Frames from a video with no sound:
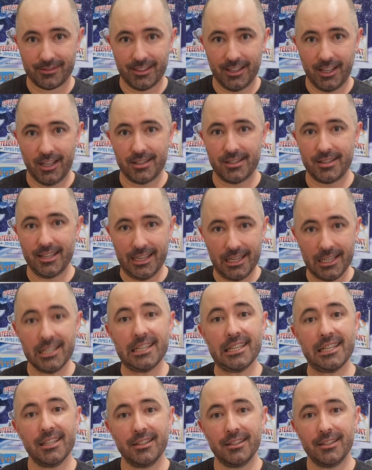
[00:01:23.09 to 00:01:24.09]
It's the
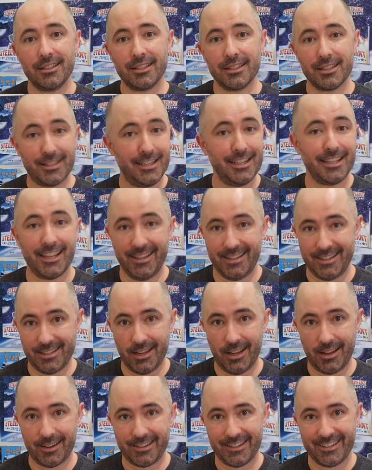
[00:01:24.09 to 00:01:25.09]
Indian stick
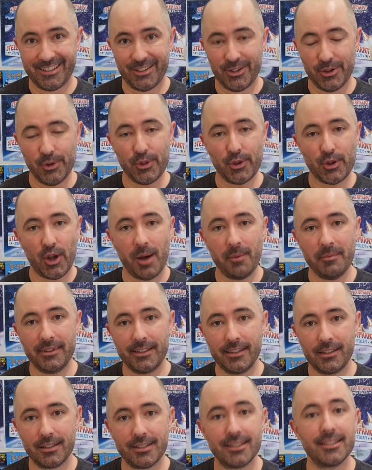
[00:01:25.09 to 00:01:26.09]
insect, or the
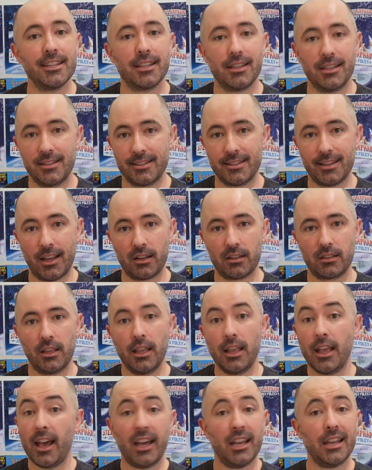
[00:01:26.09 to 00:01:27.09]
common stick insect.
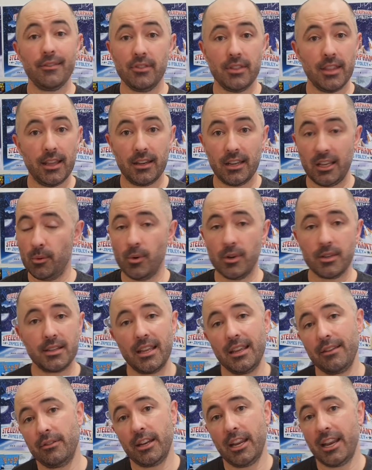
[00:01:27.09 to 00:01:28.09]
And even then, it wasn't
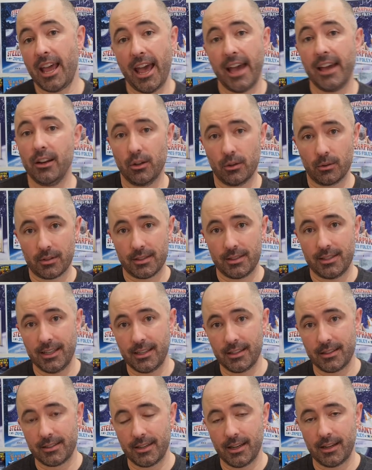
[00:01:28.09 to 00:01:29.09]
even an adult stick
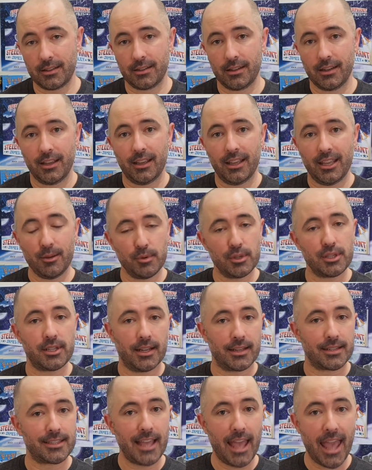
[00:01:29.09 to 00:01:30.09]
insect, it was
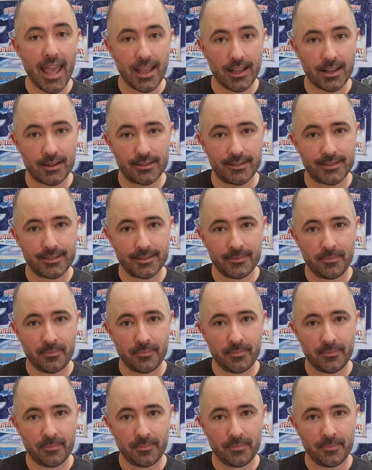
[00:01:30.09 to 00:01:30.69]
just the eggs.